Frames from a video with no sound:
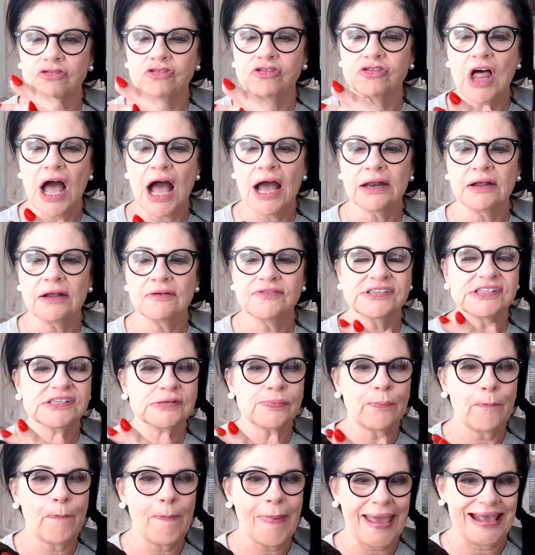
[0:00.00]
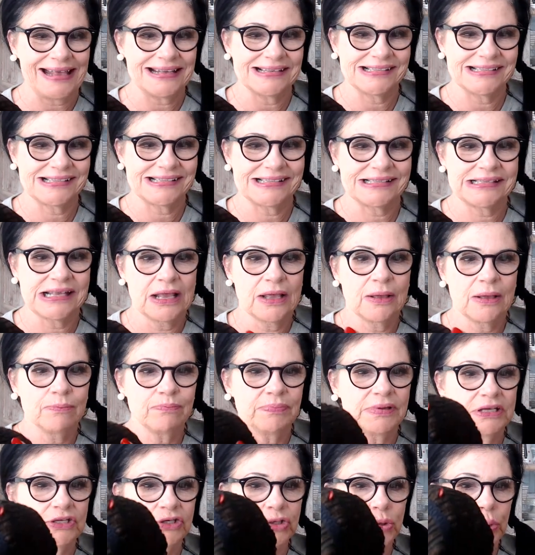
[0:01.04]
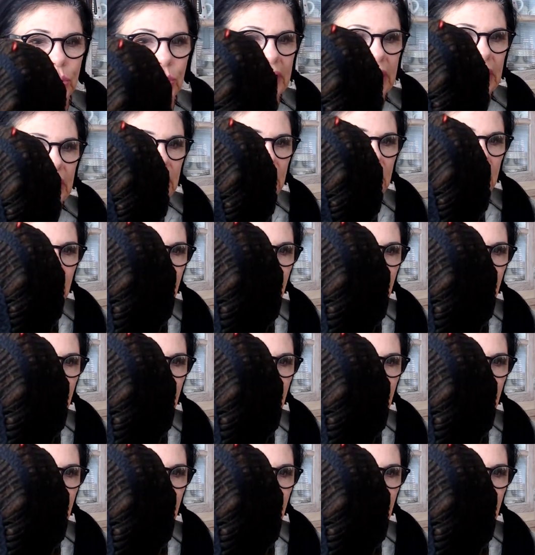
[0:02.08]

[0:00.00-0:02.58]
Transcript: lot of space between.